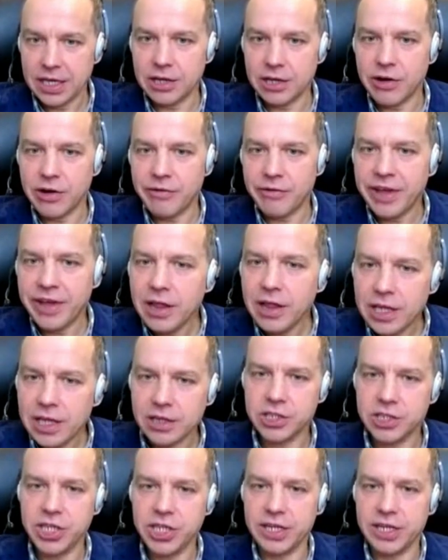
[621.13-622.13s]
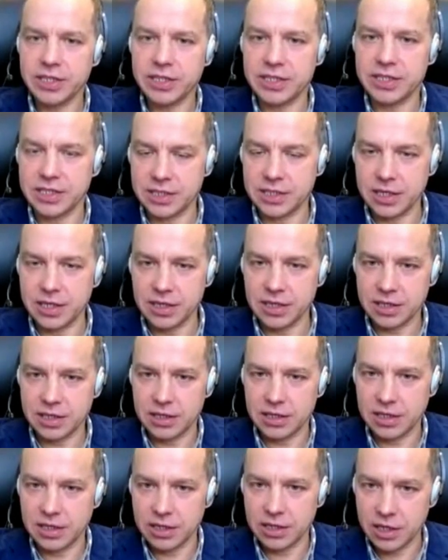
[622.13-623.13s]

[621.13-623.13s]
there are very little chances that uh,